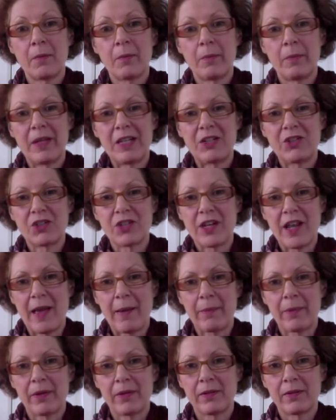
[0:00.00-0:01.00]
Beach nap,
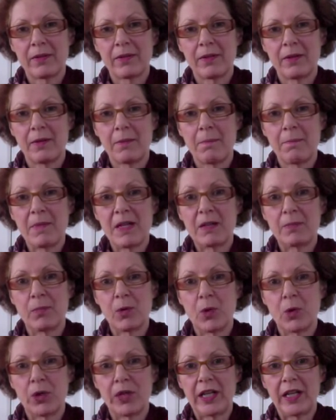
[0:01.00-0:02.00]

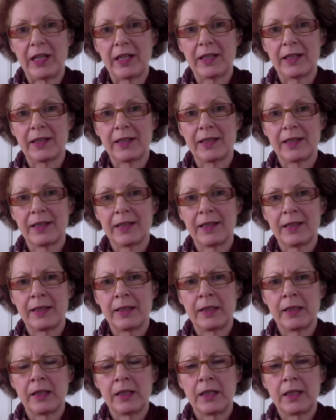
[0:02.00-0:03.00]
mid-morning.
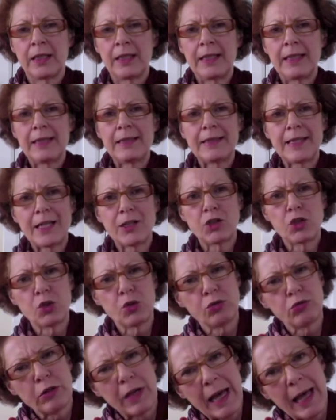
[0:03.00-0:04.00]
Is that
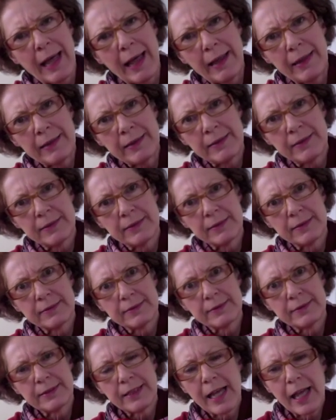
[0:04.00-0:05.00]
you, Darl?
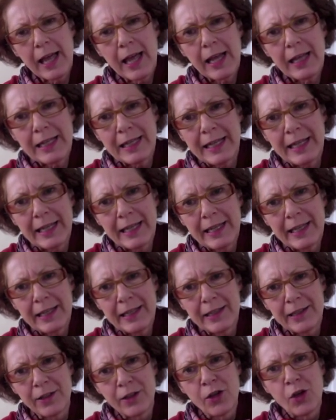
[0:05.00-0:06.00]

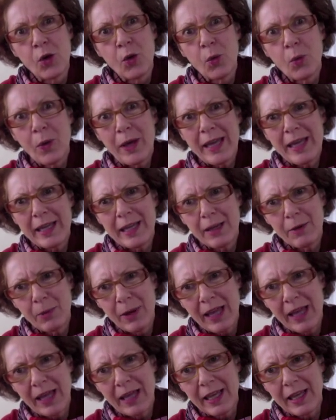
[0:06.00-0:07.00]
Darling! Wakey,
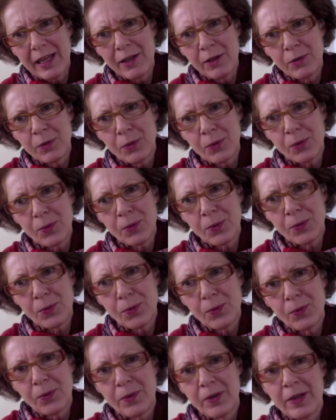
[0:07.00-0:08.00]
wakey,
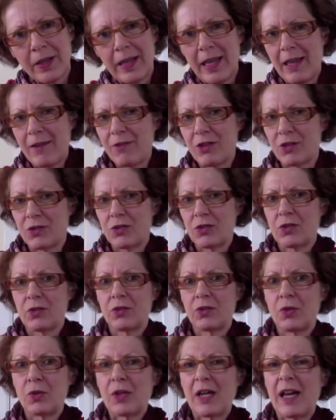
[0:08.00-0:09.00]
woohoo! Heavens,
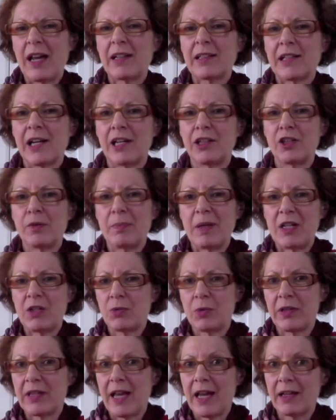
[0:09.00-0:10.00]
you can't lie on the beach
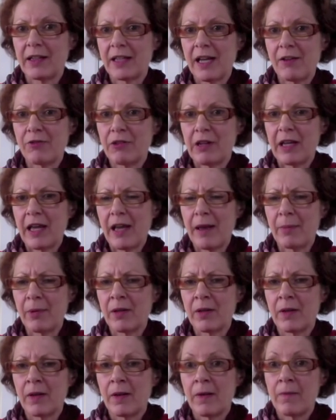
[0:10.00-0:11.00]
without covering up.
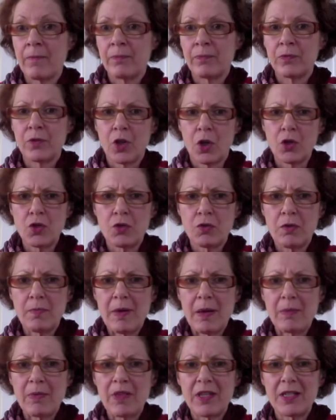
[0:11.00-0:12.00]
Don't you
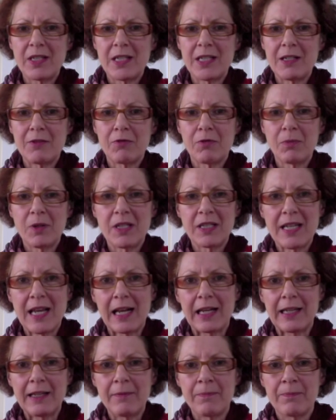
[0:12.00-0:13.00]
remember the ditty from the
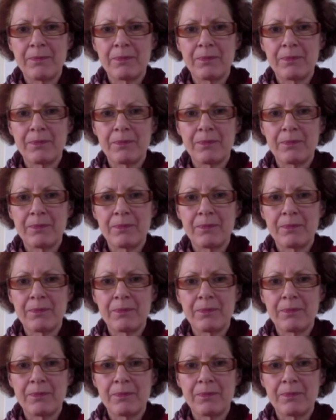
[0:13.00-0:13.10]
telly?